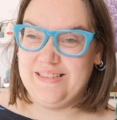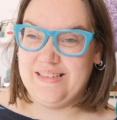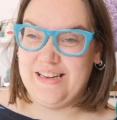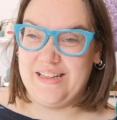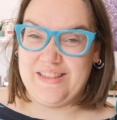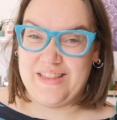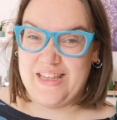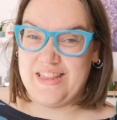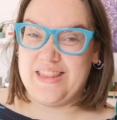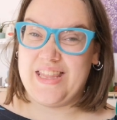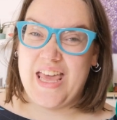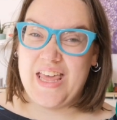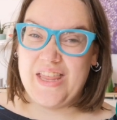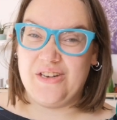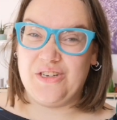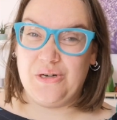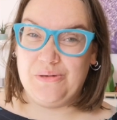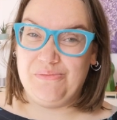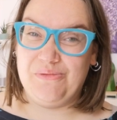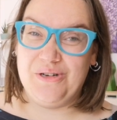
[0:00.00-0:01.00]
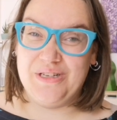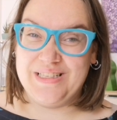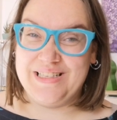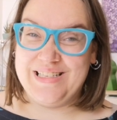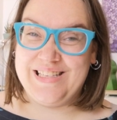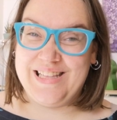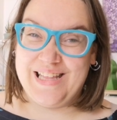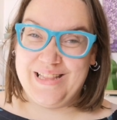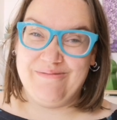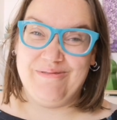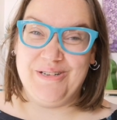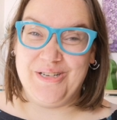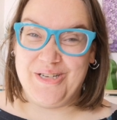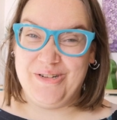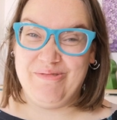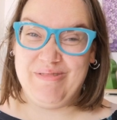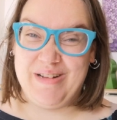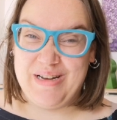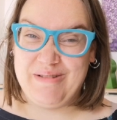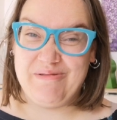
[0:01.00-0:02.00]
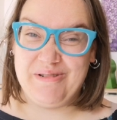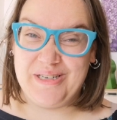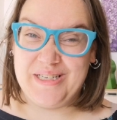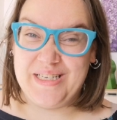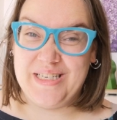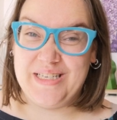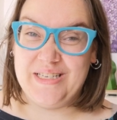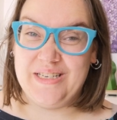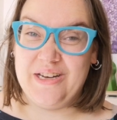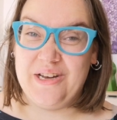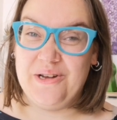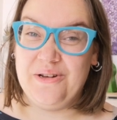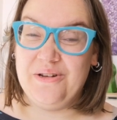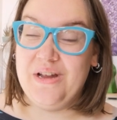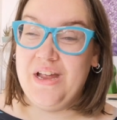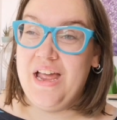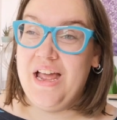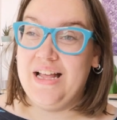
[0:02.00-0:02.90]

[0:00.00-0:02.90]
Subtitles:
like, they're the top ones, they're the ones you really wanted to do,